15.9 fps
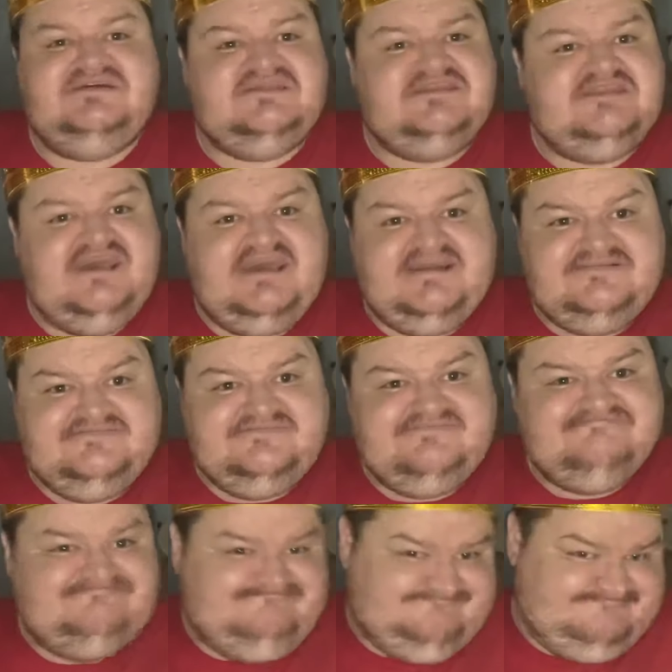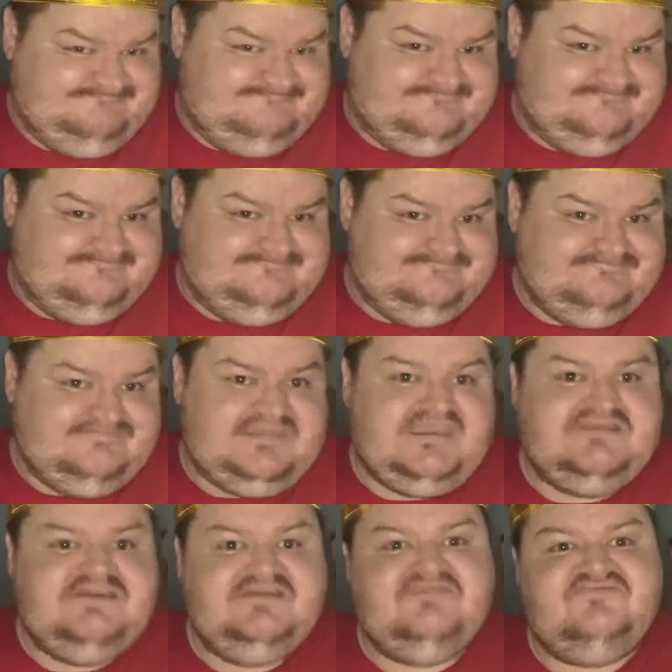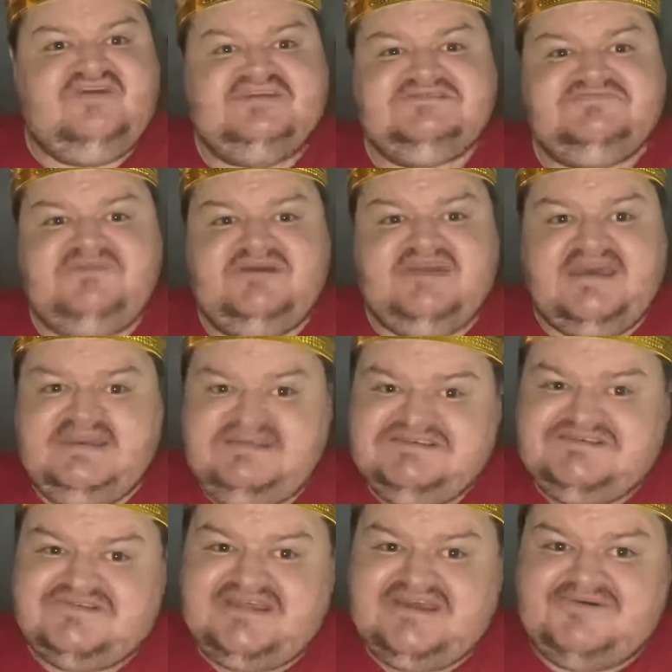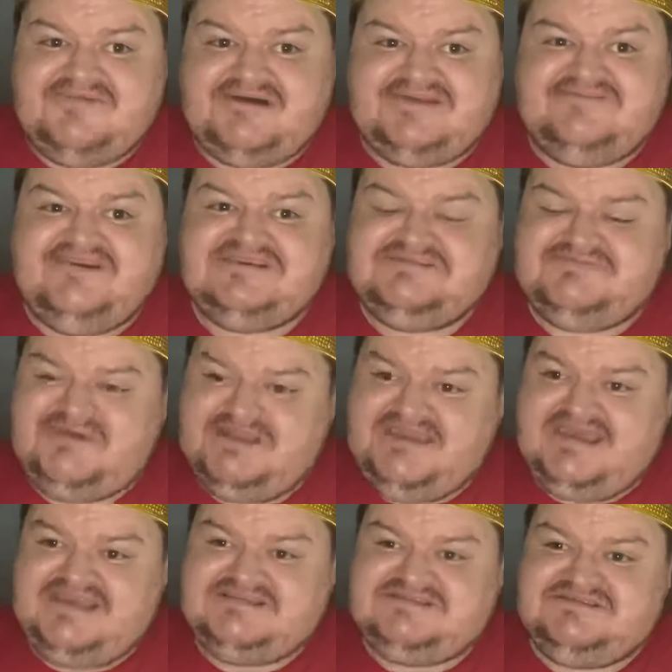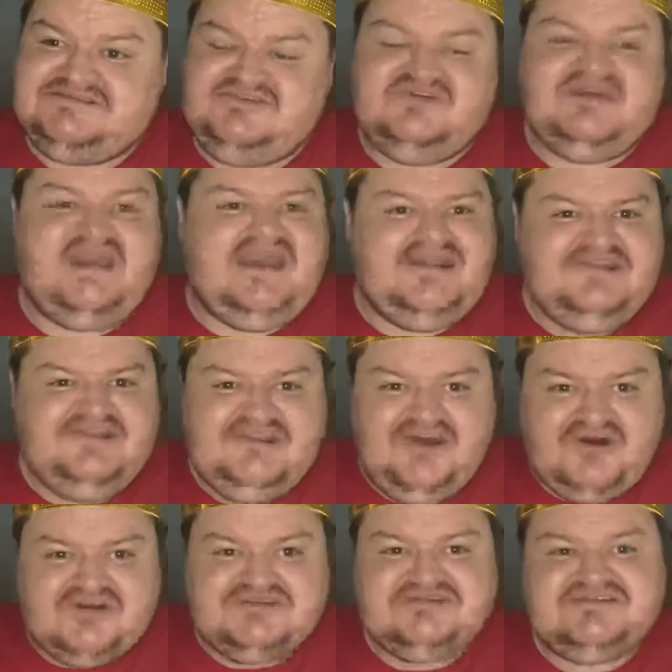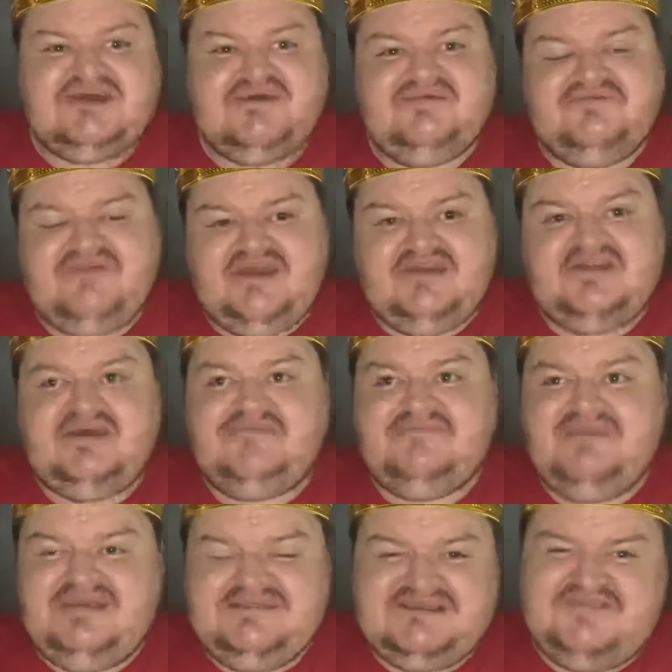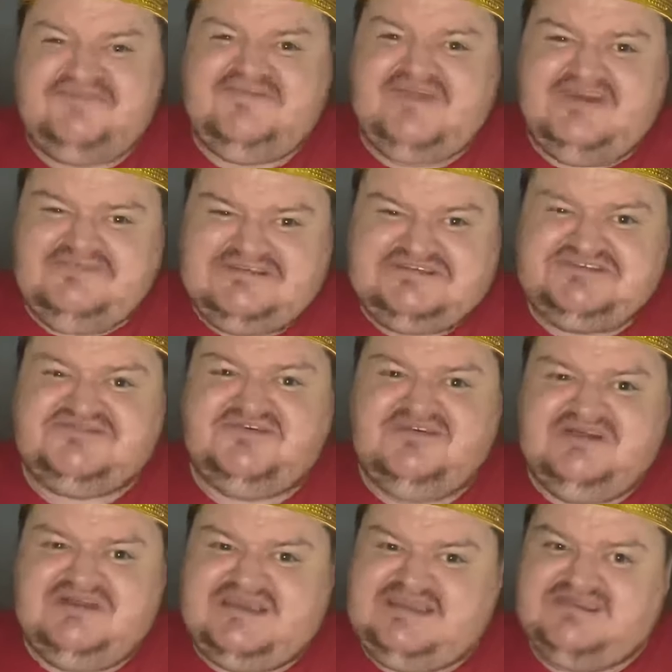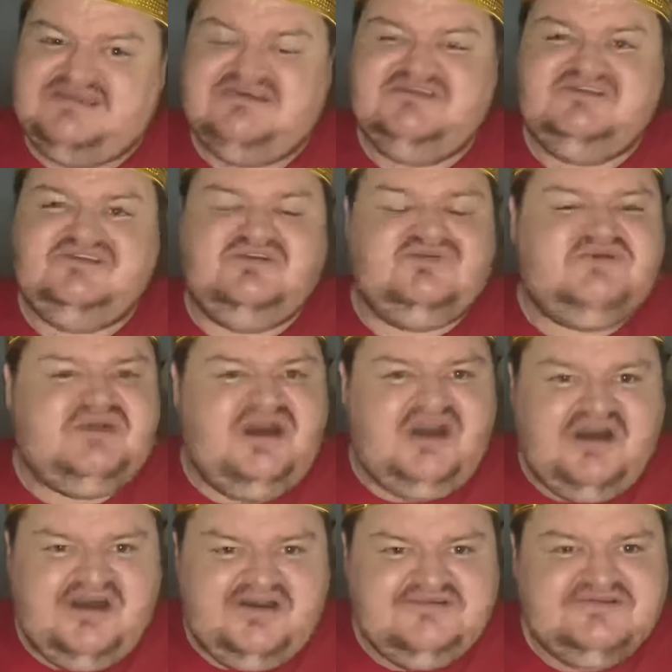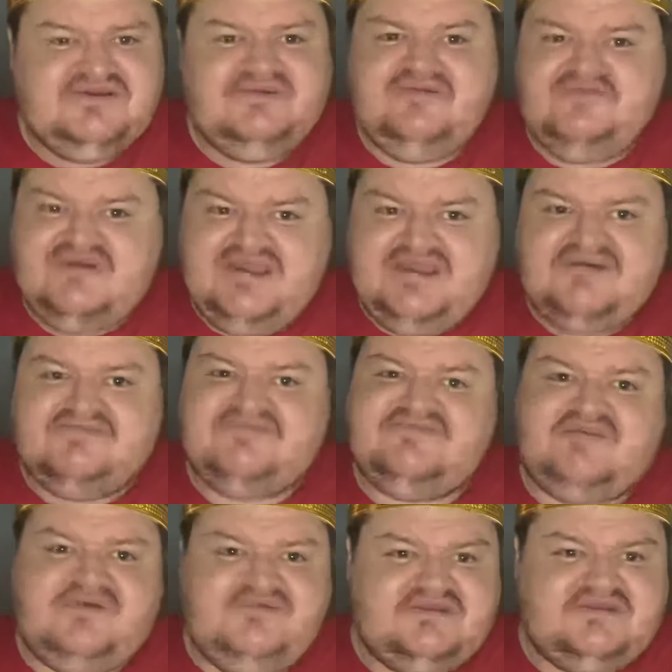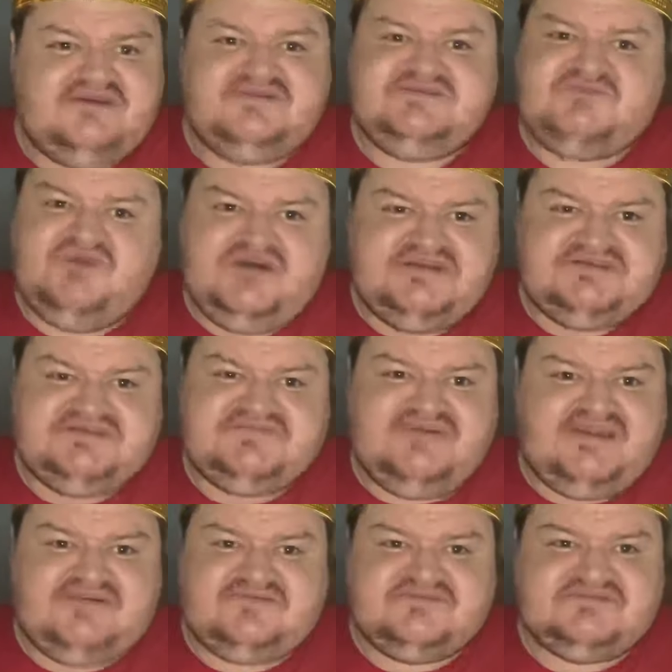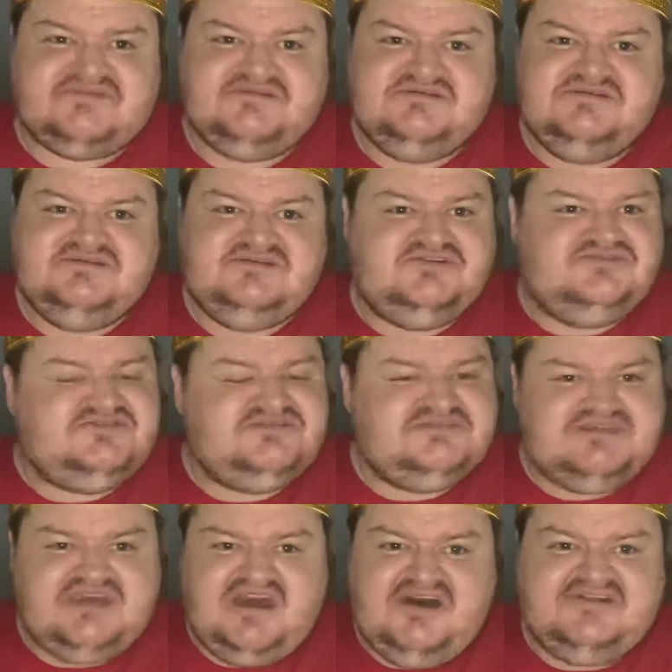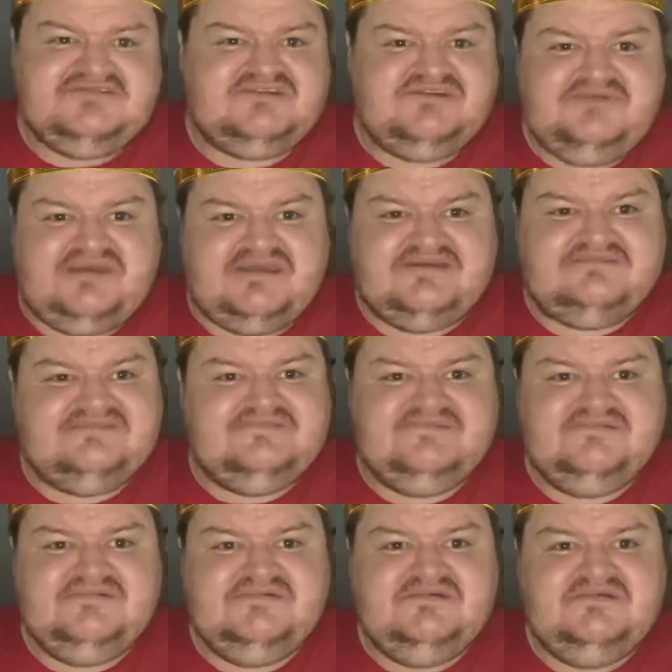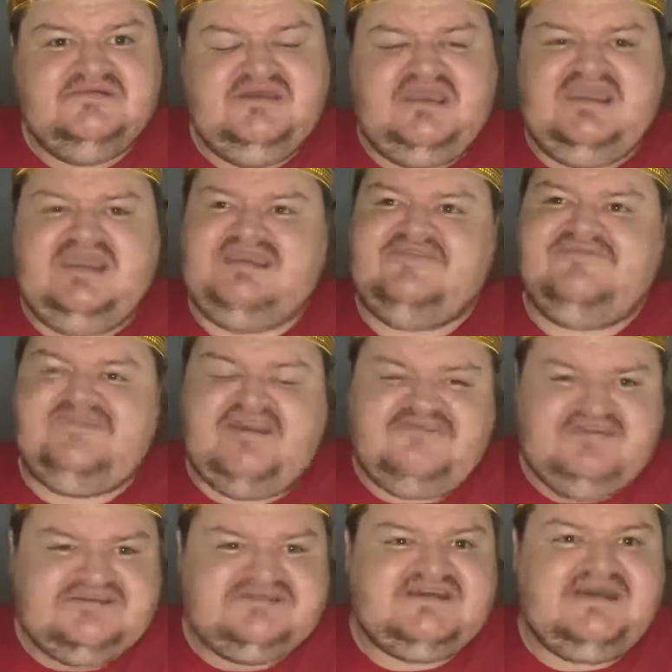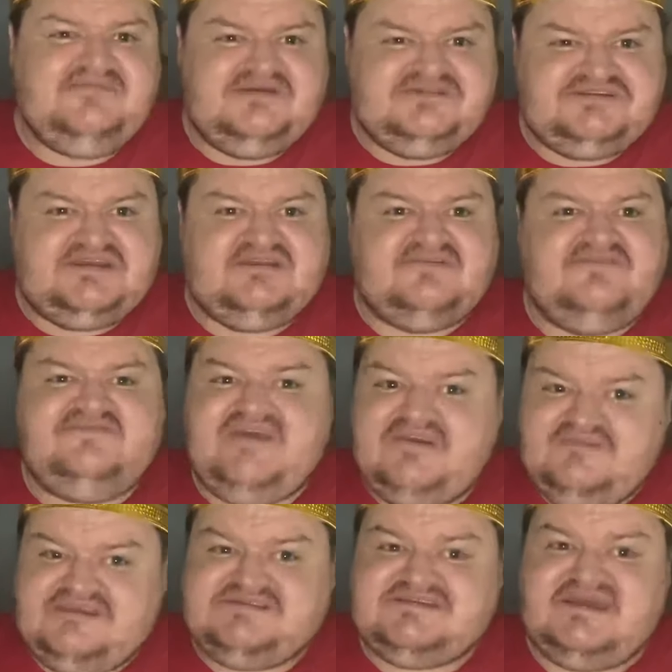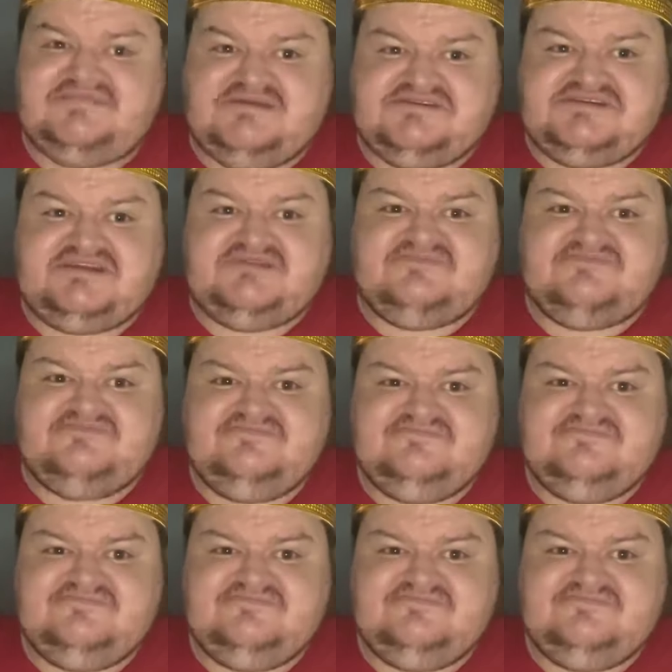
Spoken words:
then rest my case on that one. Rest my case. You cannot go around, and I mean this very strongly, you can't go around throwing those words around. You just can't do it. It is very damaging, very damaging.